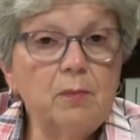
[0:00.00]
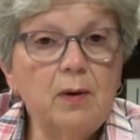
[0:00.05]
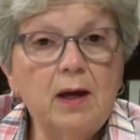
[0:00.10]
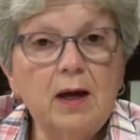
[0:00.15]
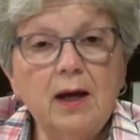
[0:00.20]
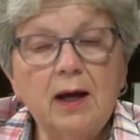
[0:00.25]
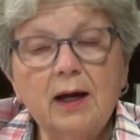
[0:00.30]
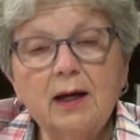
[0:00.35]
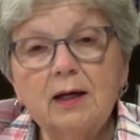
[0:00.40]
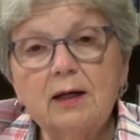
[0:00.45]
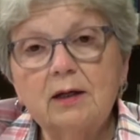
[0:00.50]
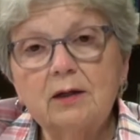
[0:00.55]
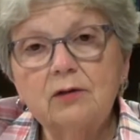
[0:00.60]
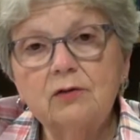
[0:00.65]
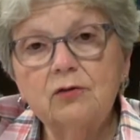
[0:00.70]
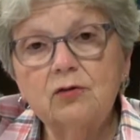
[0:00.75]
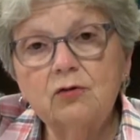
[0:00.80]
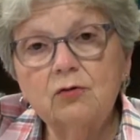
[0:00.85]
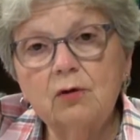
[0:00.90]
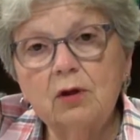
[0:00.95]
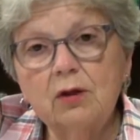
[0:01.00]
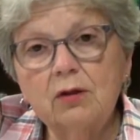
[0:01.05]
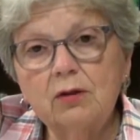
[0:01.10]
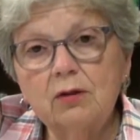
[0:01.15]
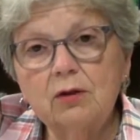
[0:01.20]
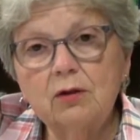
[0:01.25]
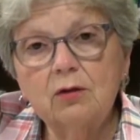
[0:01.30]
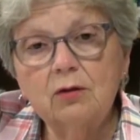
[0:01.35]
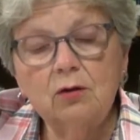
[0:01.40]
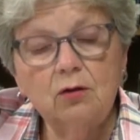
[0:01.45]
back,
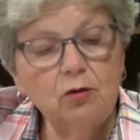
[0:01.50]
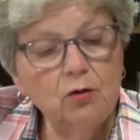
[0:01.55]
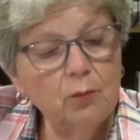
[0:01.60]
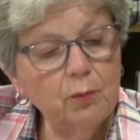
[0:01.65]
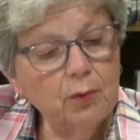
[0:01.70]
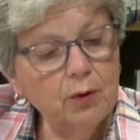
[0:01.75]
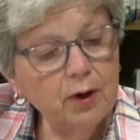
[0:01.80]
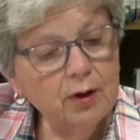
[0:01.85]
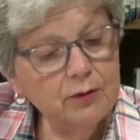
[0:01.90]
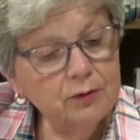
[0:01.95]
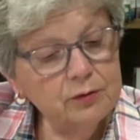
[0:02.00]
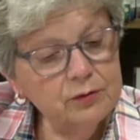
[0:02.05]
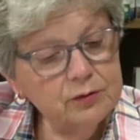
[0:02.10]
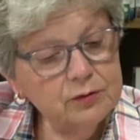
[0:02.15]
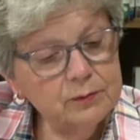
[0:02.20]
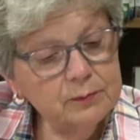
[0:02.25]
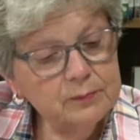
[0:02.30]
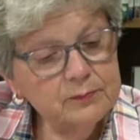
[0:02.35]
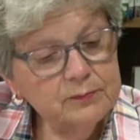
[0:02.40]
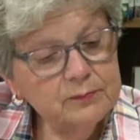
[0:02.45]
strengthen your brothers."